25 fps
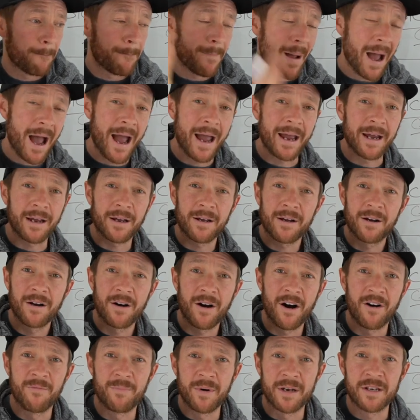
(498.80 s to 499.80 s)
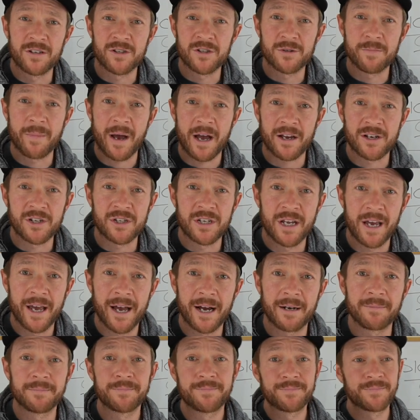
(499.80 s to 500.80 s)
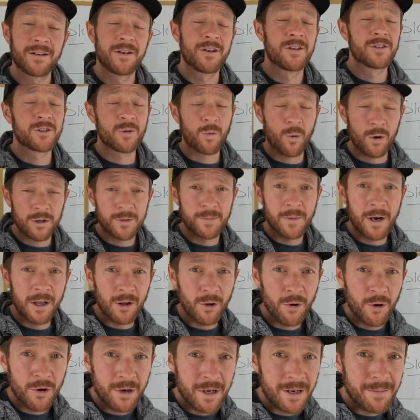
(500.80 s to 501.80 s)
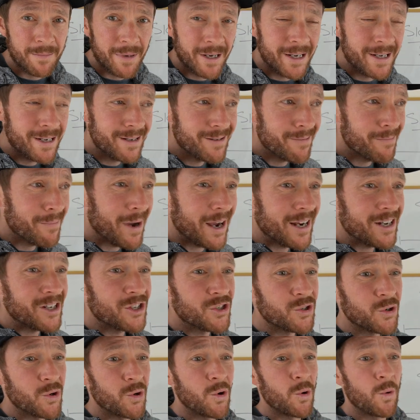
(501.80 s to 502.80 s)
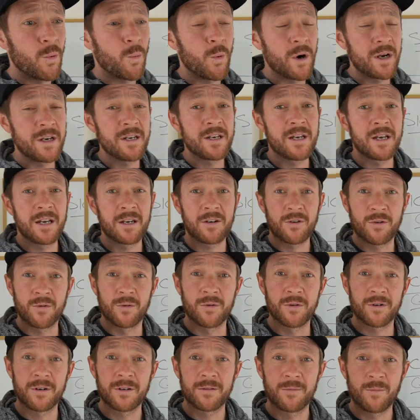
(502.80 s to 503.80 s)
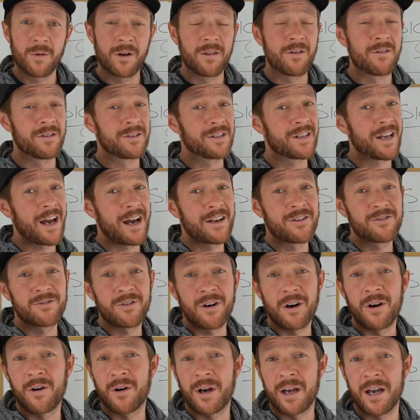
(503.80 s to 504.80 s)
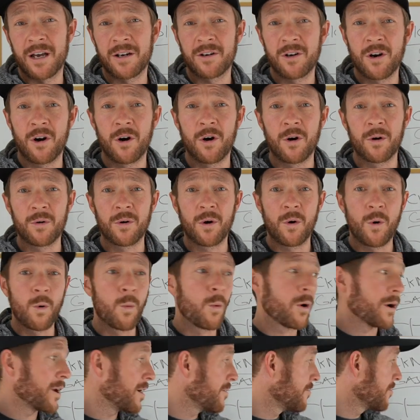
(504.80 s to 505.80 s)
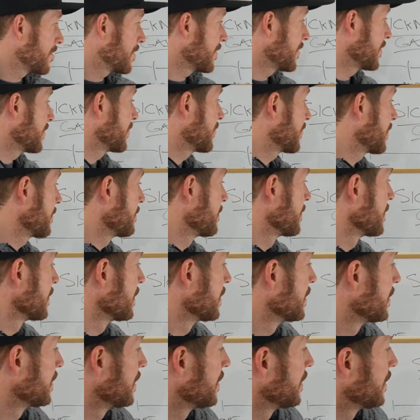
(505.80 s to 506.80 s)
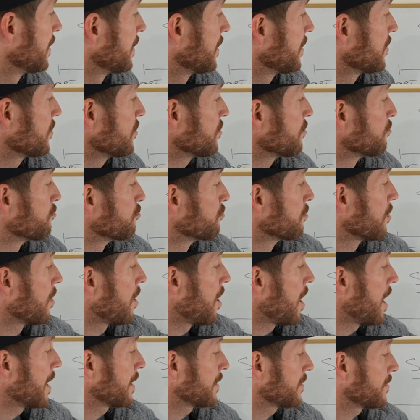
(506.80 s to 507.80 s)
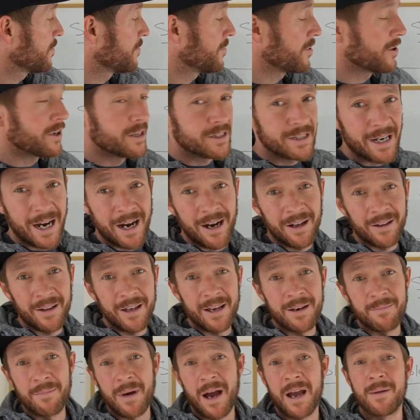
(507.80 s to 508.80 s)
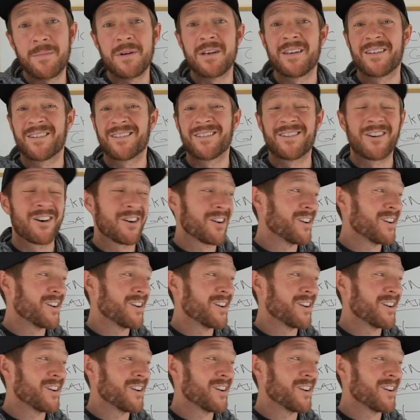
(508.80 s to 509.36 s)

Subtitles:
bang, I've been smashed down. So what's my learning been? Make sure when you get crook, whether it's gastro or head cold or whatever it is, you're right at the very tail end, maybe